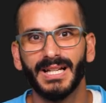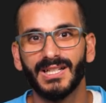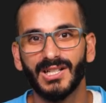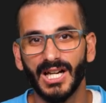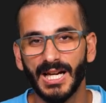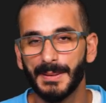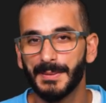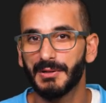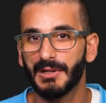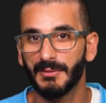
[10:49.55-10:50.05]

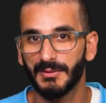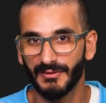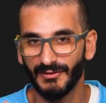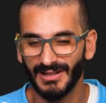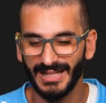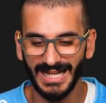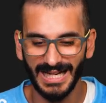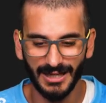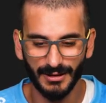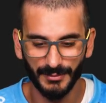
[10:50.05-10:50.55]
TypeScript
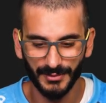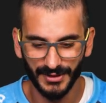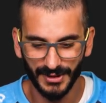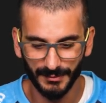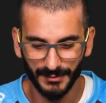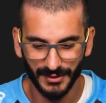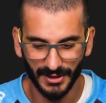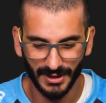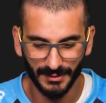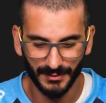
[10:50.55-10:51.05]
really helps
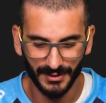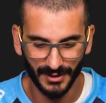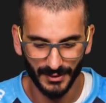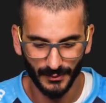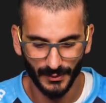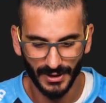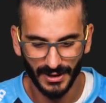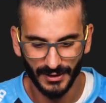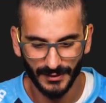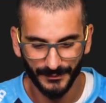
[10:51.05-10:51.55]
sometimes as
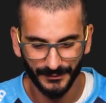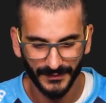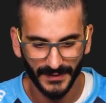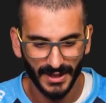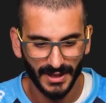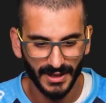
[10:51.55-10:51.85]
well.